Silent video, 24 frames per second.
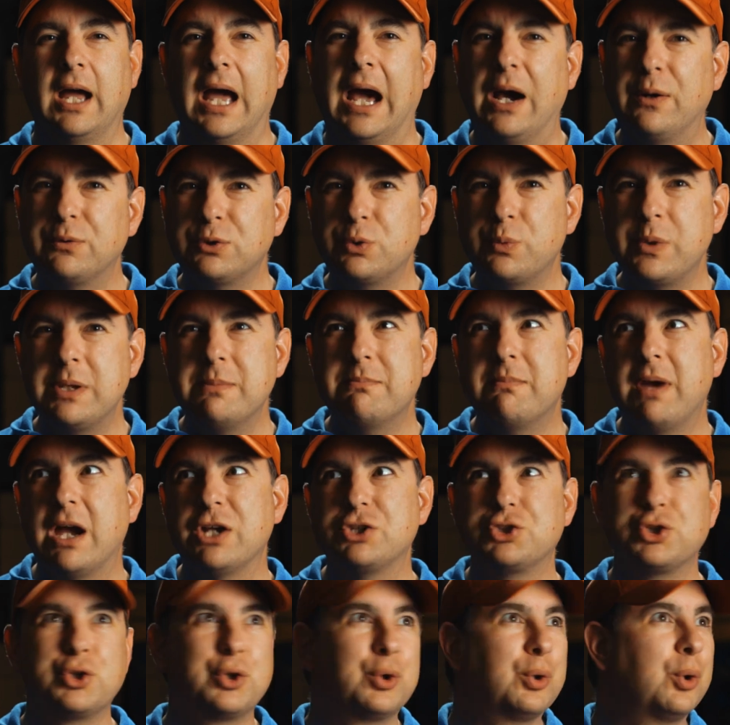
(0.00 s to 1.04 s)
How do we
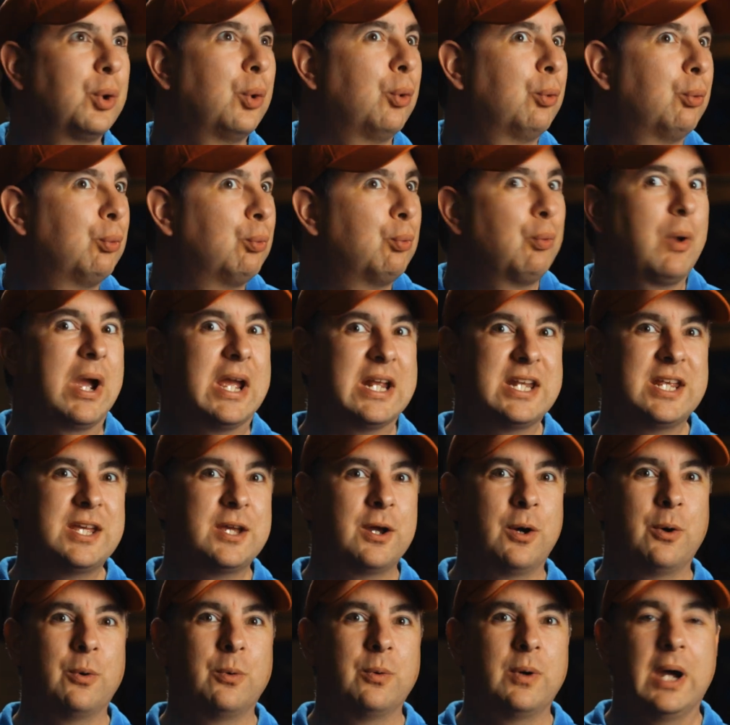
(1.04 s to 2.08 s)
measure
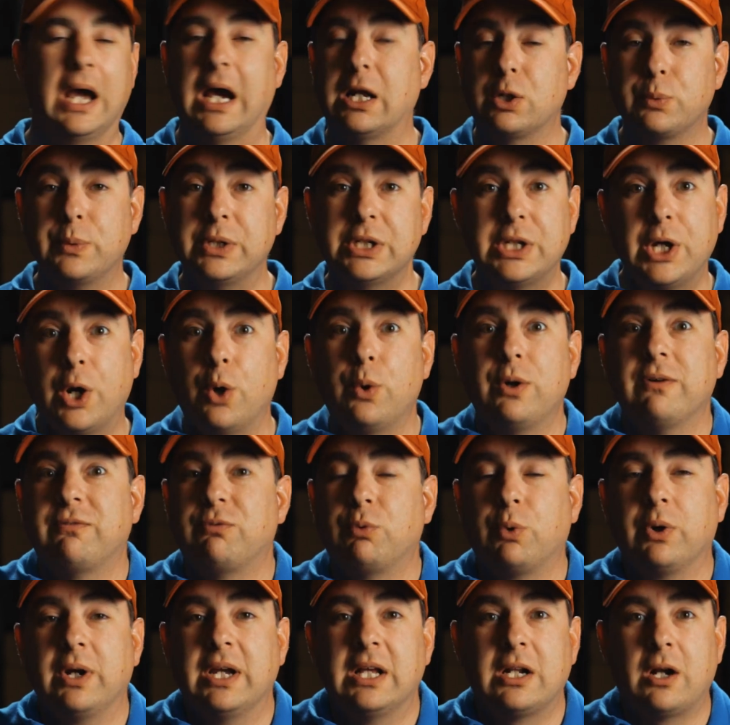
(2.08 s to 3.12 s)
radio? How do we know
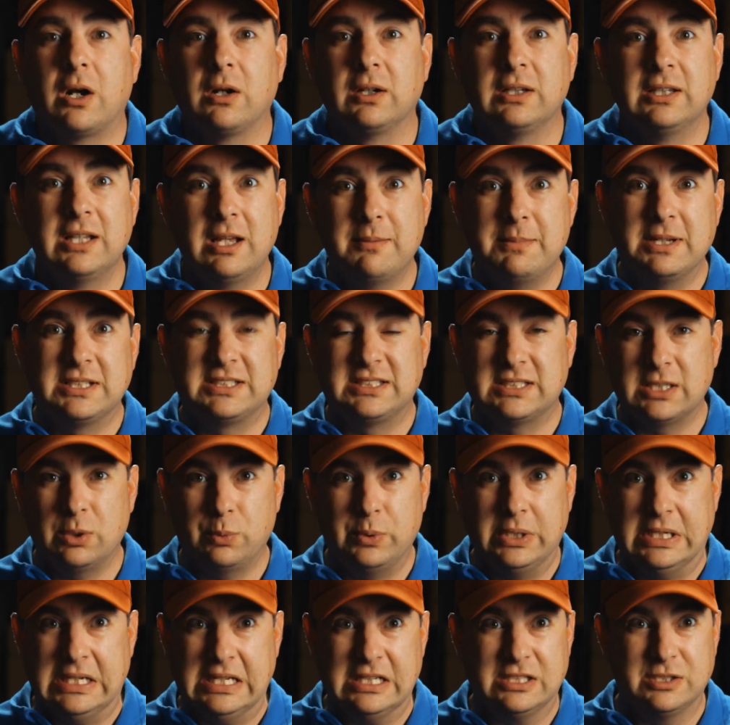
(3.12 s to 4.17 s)
if we're in our limits that
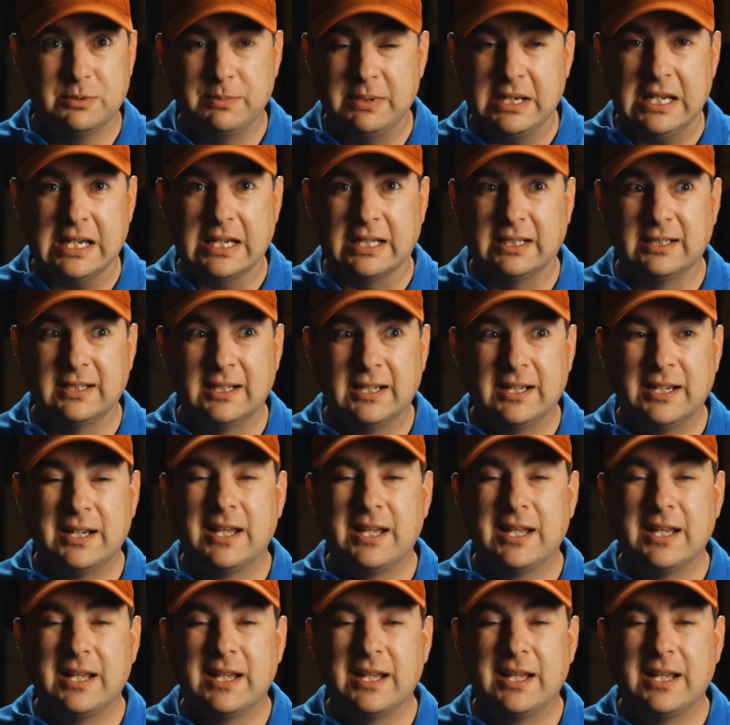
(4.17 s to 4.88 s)
we need to be in?